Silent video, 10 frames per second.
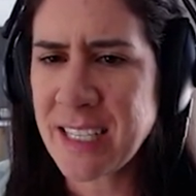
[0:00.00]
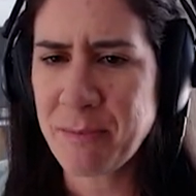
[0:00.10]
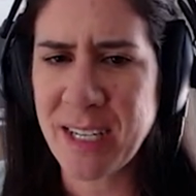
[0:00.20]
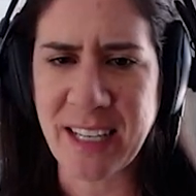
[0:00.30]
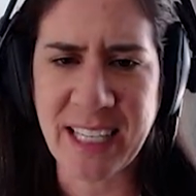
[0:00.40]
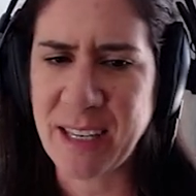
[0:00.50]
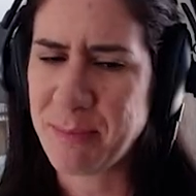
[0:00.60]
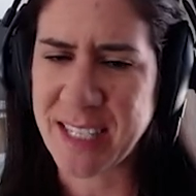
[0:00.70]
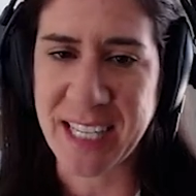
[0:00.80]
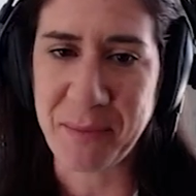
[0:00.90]
I'm gonna
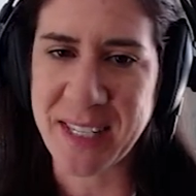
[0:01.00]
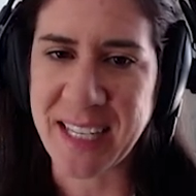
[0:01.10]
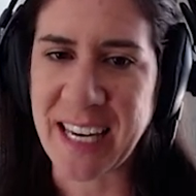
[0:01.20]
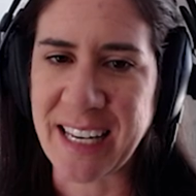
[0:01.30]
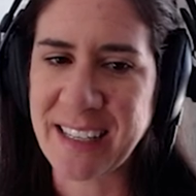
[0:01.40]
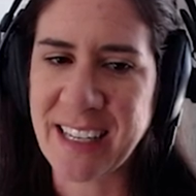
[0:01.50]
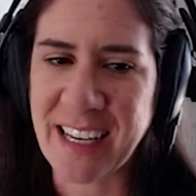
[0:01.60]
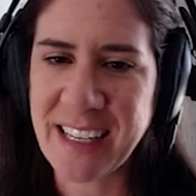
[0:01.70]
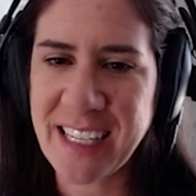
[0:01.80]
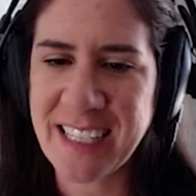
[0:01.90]
keep the same stain.
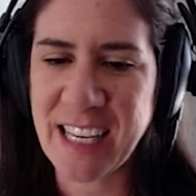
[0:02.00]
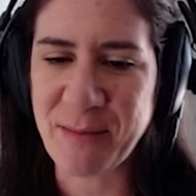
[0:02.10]
I like to keep it